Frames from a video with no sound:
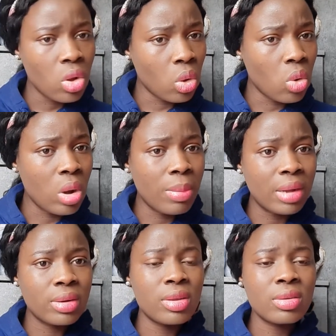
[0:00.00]
go
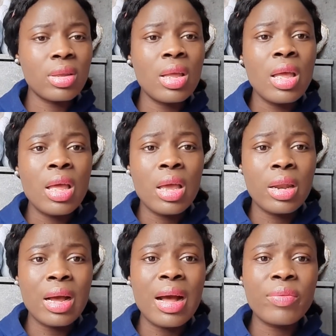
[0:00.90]
about this
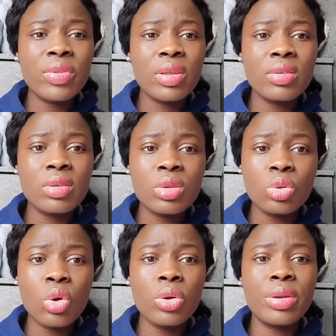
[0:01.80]
and have things
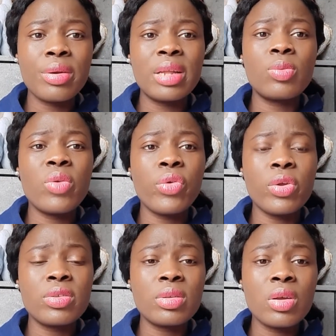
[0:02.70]
done the right way for
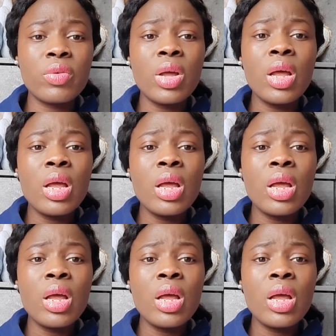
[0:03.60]
yourself.